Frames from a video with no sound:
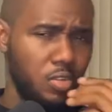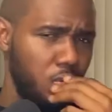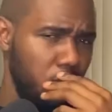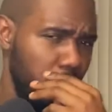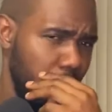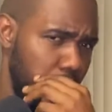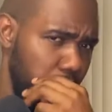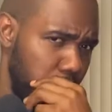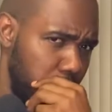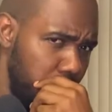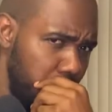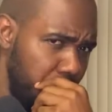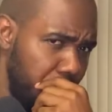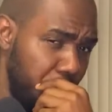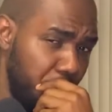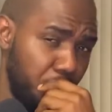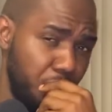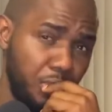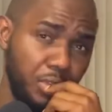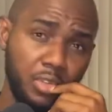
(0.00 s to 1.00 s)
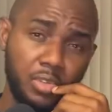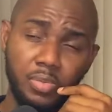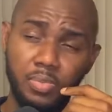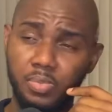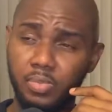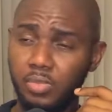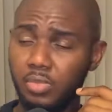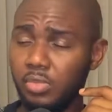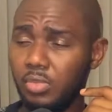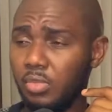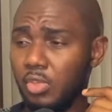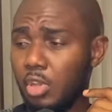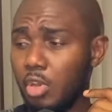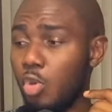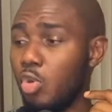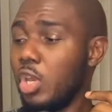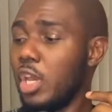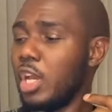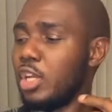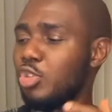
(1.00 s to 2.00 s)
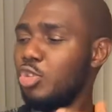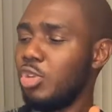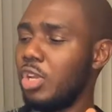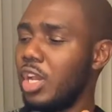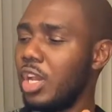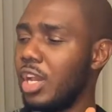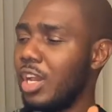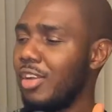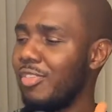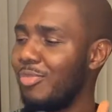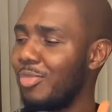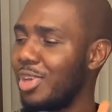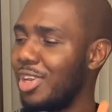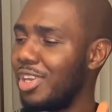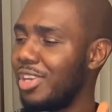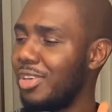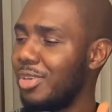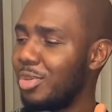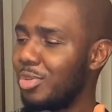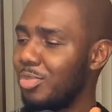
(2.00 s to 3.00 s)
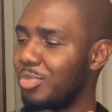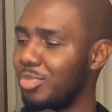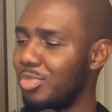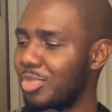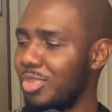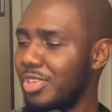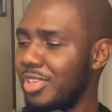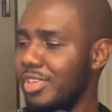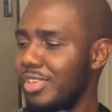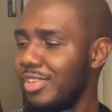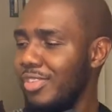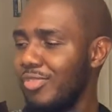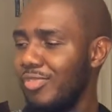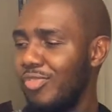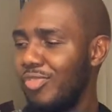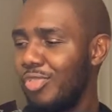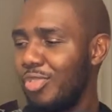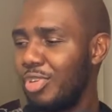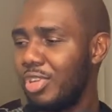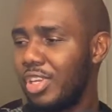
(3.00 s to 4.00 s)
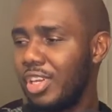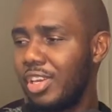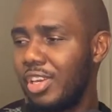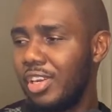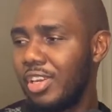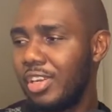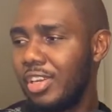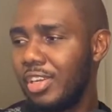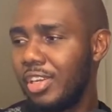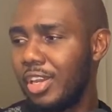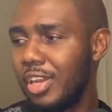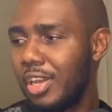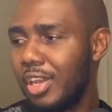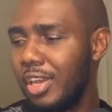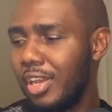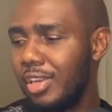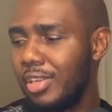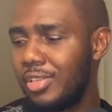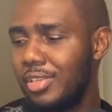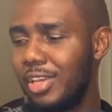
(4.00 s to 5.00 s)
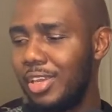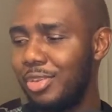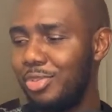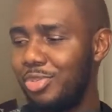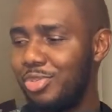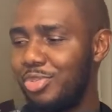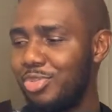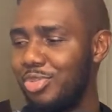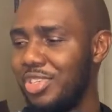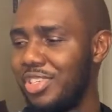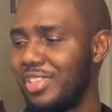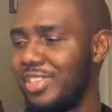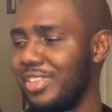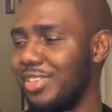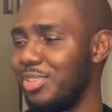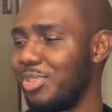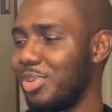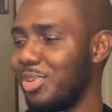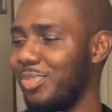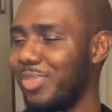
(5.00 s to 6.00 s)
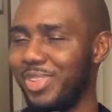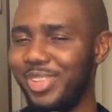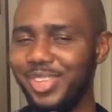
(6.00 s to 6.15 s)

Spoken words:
Excuse me. Oh yeah, today I have my vodka. I decided to switch things up a